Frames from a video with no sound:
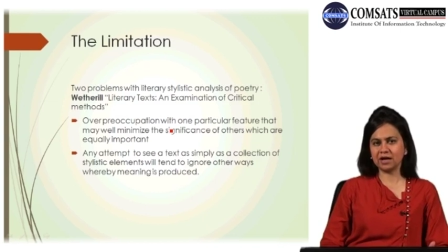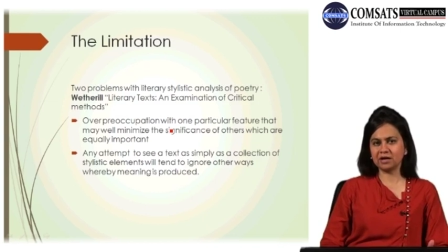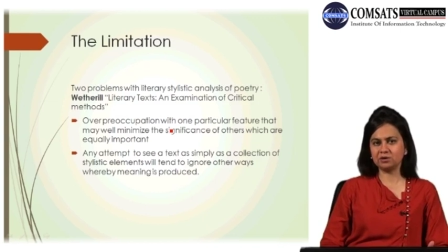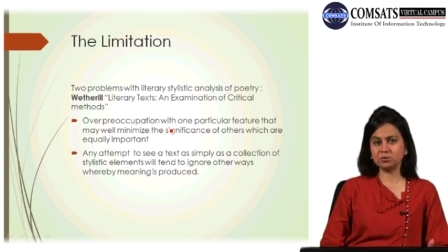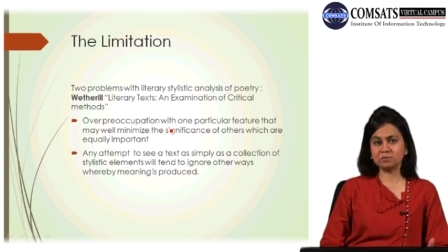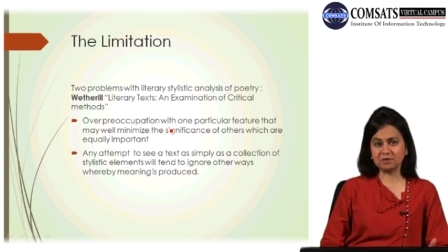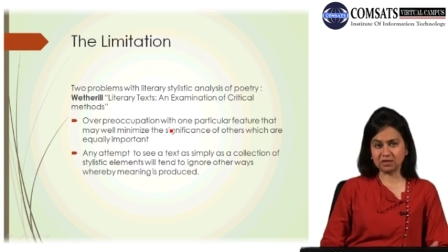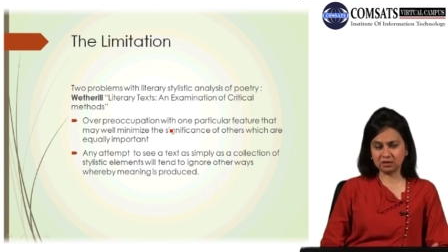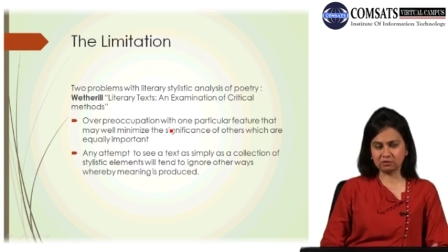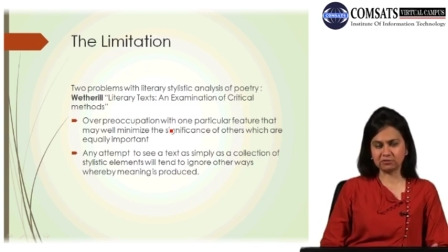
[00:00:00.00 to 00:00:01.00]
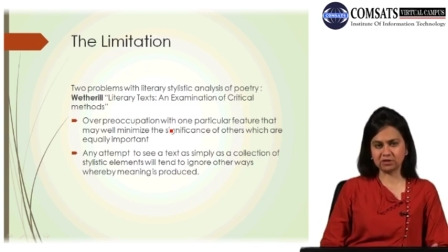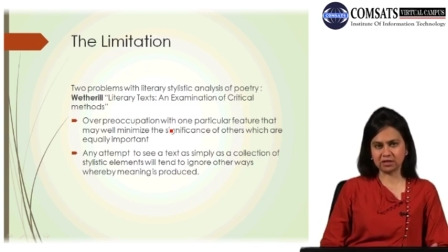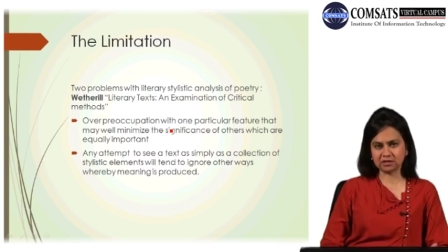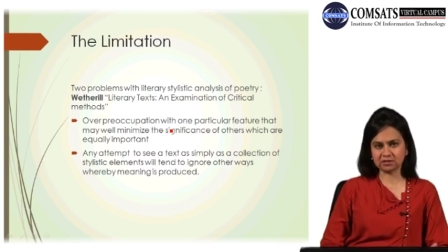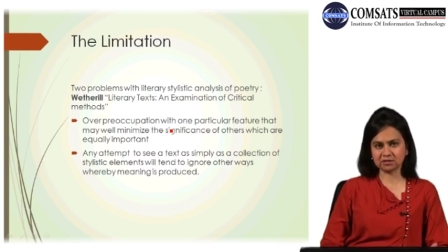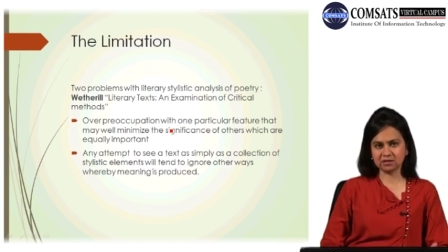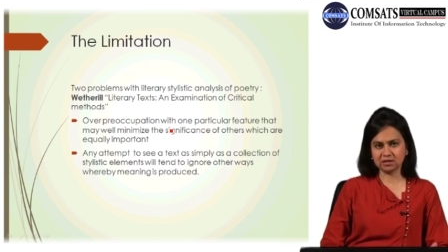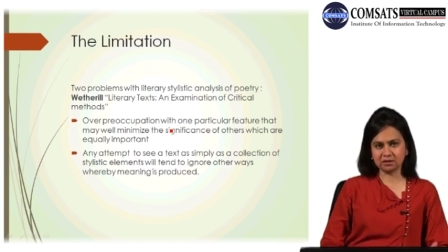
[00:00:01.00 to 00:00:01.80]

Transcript: add to the meaning of the text,